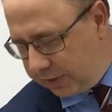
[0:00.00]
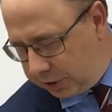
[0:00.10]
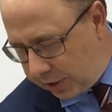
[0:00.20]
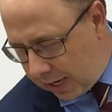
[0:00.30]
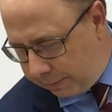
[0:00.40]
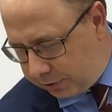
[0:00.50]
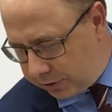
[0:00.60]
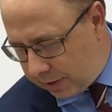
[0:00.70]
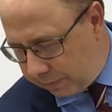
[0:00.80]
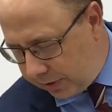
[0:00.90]
his jobs or
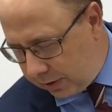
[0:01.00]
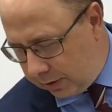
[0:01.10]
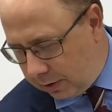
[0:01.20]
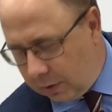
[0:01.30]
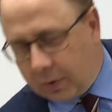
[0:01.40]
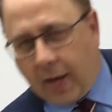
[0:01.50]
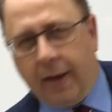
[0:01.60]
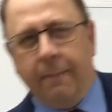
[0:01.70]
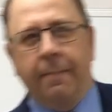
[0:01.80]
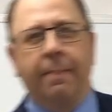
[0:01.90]
something,
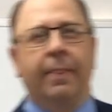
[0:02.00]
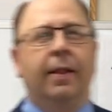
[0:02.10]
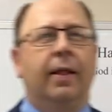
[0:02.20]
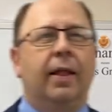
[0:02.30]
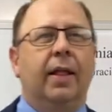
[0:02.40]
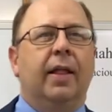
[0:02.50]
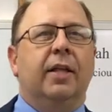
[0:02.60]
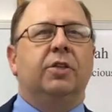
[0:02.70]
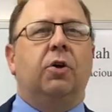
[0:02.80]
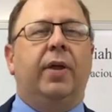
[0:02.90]
okay?
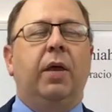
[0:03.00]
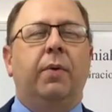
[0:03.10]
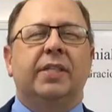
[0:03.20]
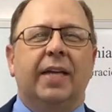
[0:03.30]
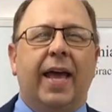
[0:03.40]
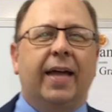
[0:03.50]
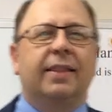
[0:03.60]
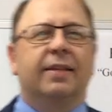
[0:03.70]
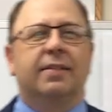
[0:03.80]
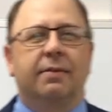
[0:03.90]
So he wasn't
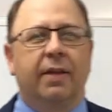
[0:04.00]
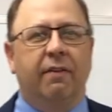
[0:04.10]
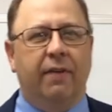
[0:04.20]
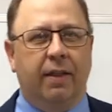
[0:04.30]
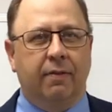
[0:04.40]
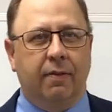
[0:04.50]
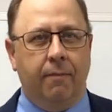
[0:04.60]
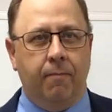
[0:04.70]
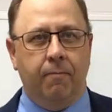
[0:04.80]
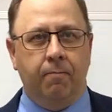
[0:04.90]
at this event.
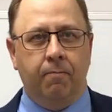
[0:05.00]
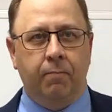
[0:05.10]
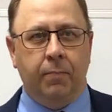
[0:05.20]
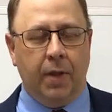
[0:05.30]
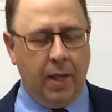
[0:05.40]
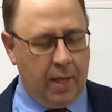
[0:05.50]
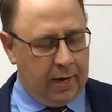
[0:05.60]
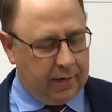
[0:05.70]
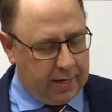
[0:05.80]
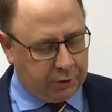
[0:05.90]

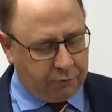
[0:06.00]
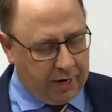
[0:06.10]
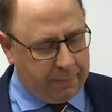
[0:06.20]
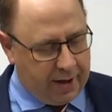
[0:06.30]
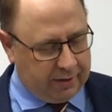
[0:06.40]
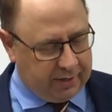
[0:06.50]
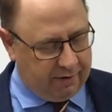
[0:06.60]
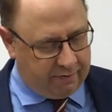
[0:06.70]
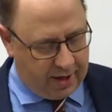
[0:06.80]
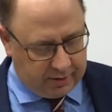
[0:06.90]
Let's read about
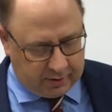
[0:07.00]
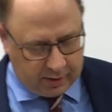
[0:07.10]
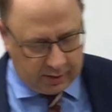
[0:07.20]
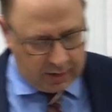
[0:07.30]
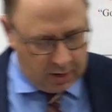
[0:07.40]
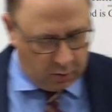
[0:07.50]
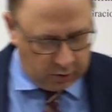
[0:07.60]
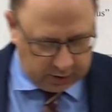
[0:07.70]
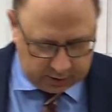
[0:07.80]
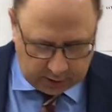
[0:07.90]
the event.
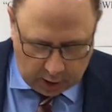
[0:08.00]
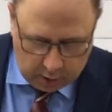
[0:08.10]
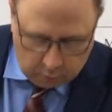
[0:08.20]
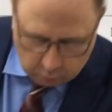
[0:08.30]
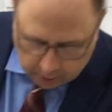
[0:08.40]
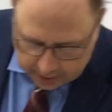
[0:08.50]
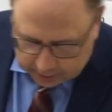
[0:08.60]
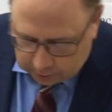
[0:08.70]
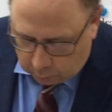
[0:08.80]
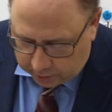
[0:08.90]
I'm going to start
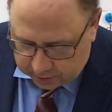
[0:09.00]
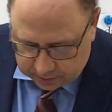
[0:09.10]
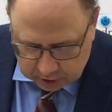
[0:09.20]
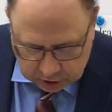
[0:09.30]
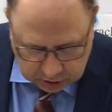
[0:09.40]
right with